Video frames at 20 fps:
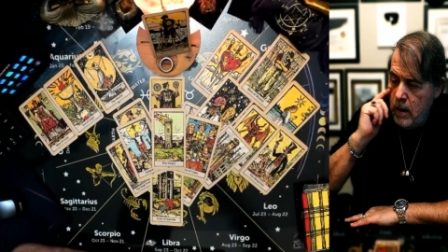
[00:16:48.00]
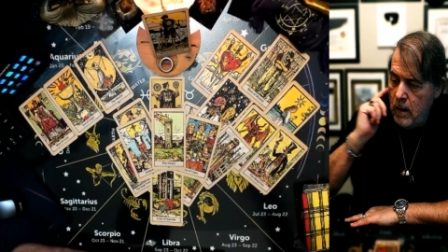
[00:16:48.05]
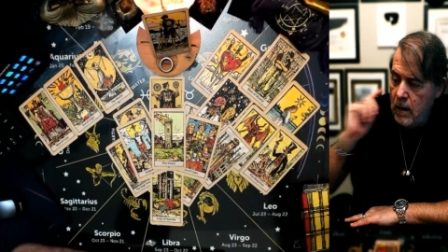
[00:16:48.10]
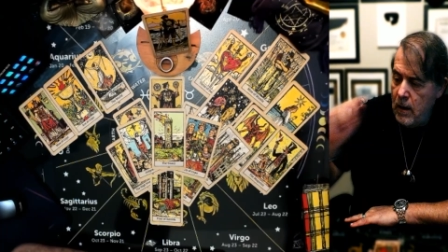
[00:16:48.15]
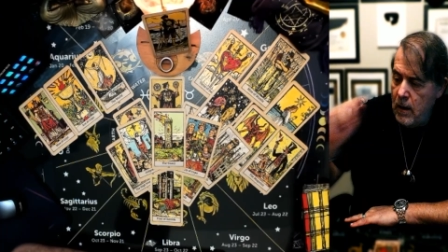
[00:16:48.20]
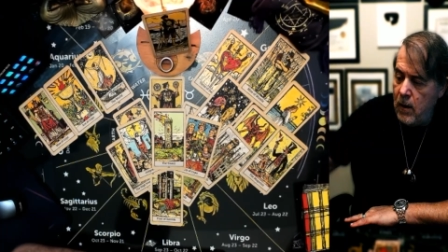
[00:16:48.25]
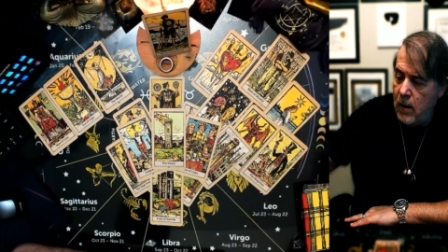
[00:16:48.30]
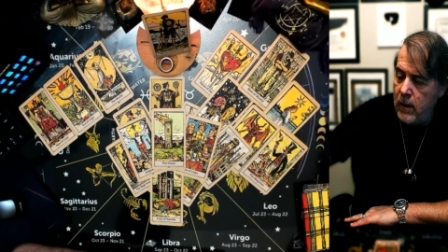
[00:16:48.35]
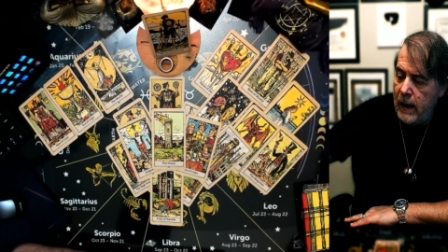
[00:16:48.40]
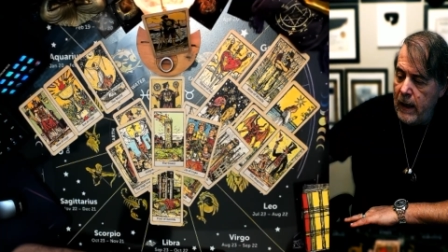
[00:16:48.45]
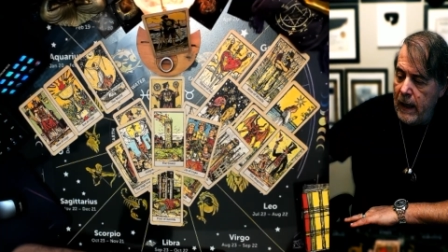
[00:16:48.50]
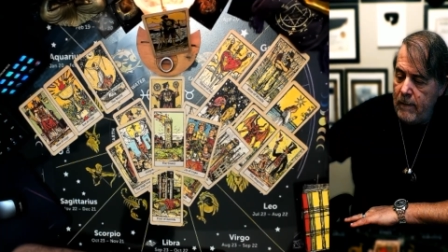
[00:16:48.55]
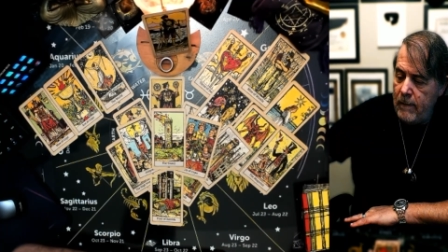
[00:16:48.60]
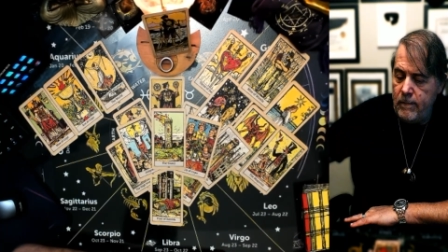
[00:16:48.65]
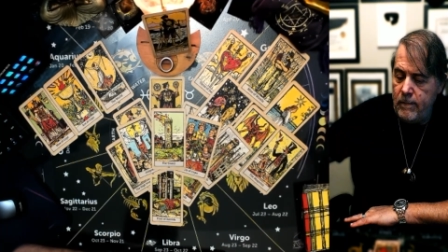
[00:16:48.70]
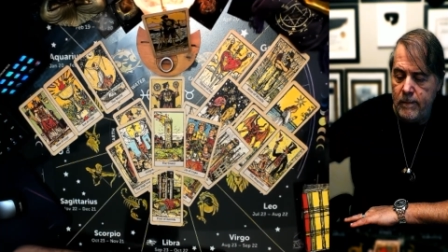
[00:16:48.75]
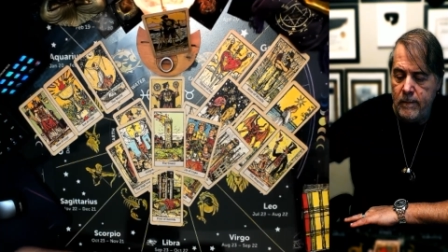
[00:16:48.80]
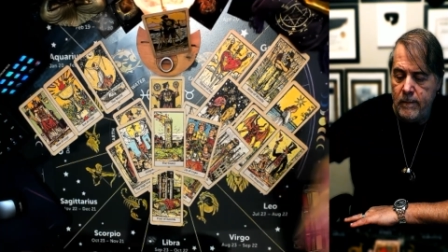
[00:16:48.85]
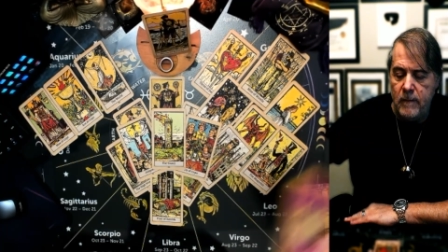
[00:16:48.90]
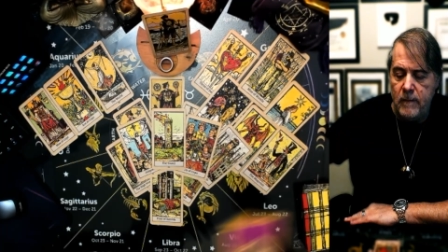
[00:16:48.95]
All right.
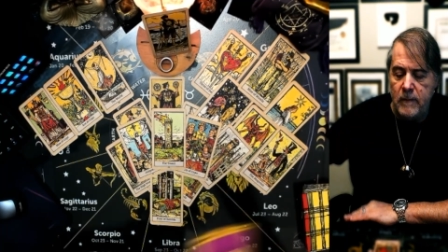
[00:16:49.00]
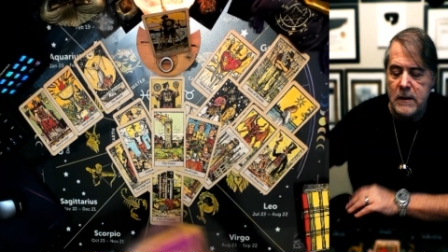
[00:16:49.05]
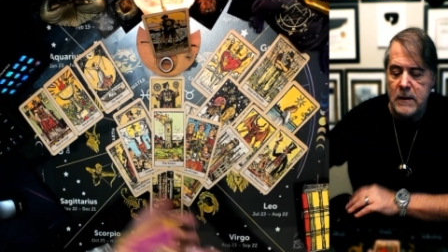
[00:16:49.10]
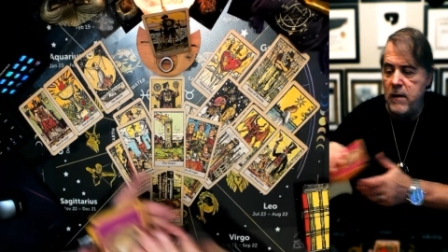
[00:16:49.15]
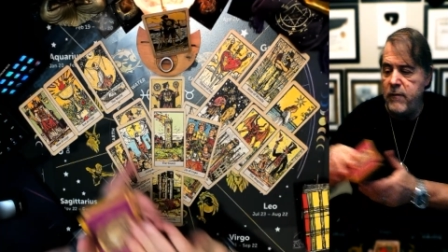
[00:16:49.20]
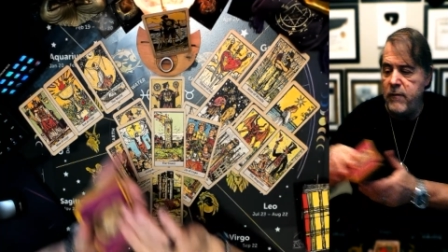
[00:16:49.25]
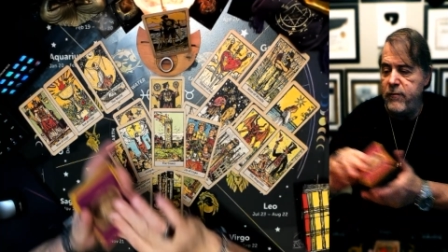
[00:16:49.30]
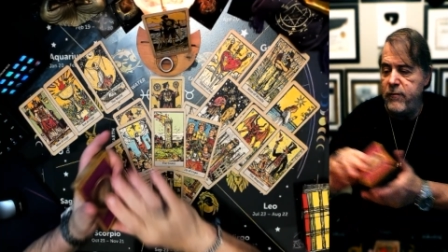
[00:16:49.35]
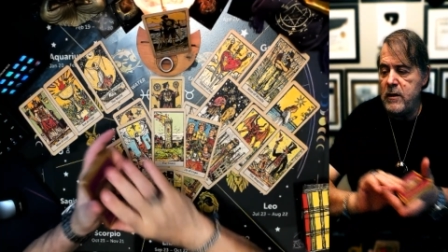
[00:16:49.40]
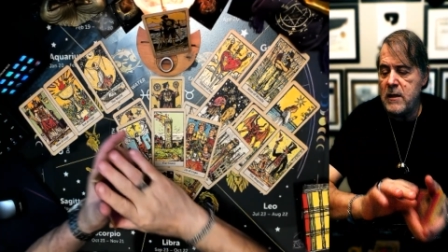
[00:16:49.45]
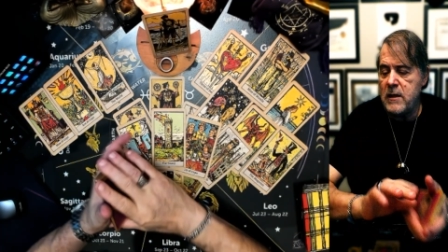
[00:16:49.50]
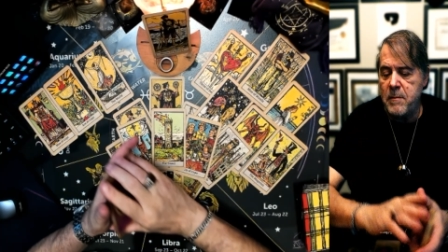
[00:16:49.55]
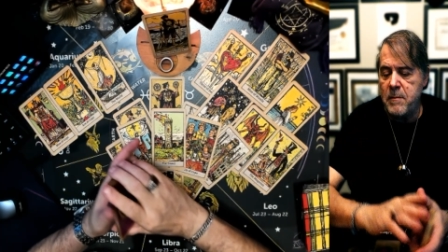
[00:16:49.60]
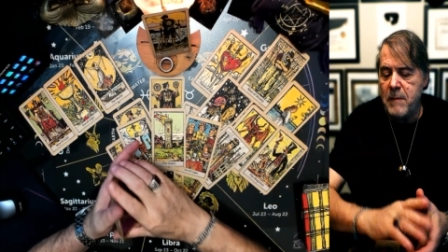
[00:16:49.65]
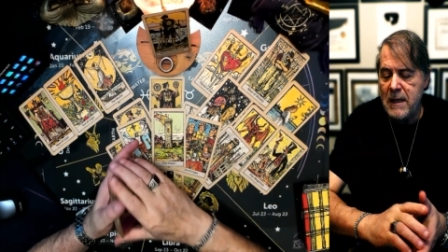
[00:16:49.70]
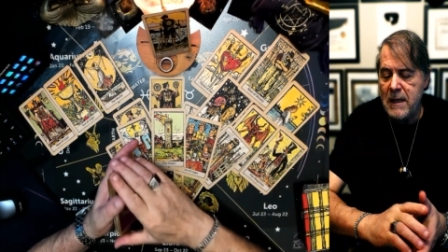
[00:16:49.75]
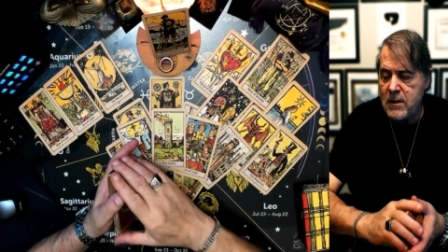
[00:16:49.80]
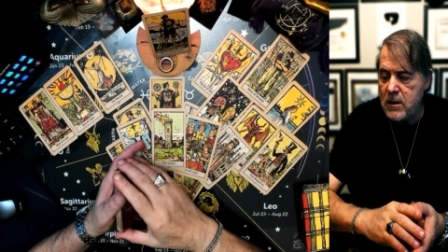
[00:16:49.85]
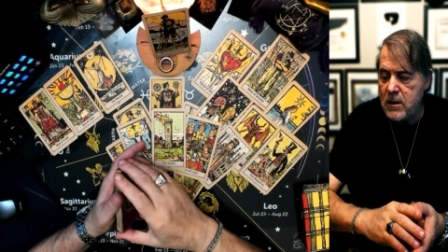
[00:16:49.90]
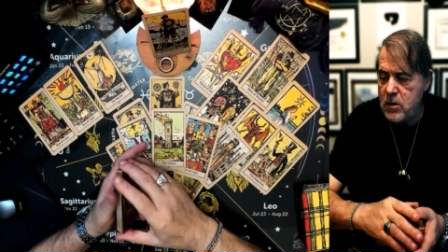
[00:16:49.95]
See if there's any
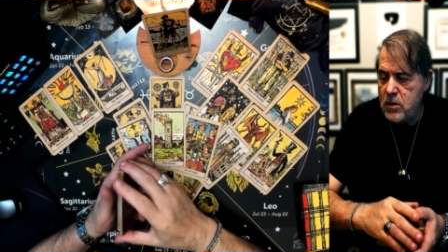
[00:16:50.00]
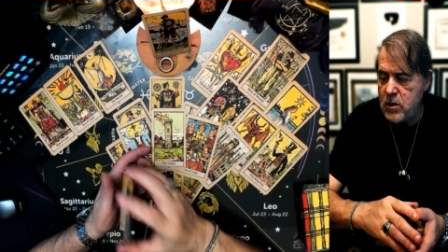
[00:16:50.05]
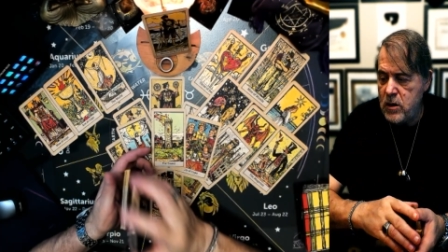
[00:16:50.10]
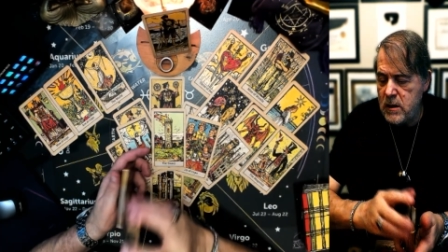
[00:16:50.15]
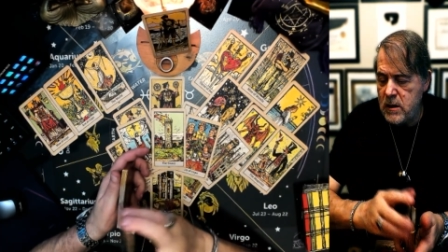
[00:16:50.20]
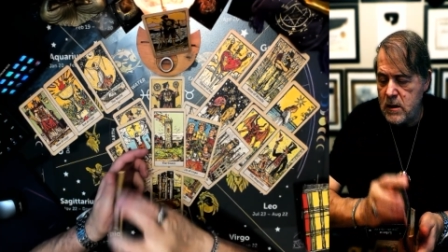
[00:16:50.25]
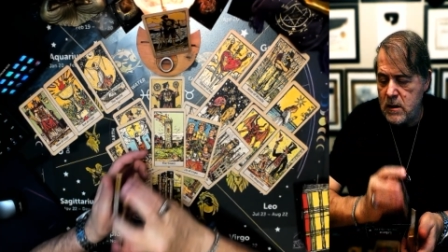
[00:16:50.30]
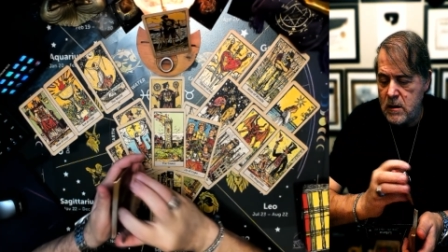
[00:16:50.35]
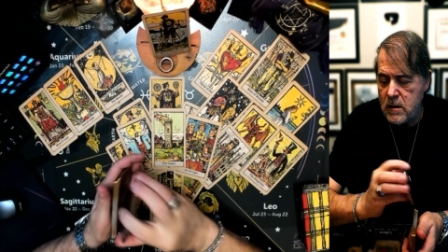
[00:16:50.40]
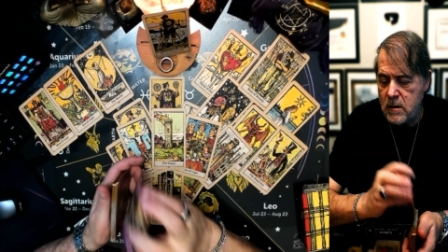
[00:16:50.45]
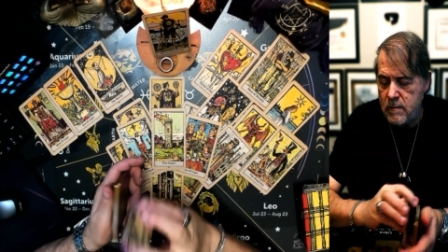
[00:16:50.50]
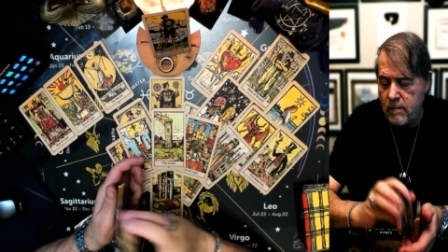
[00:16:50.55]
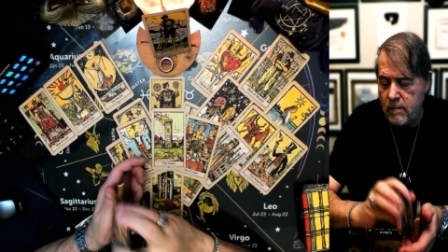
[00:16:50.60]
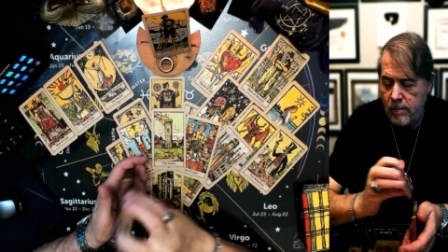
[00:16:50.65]
messages.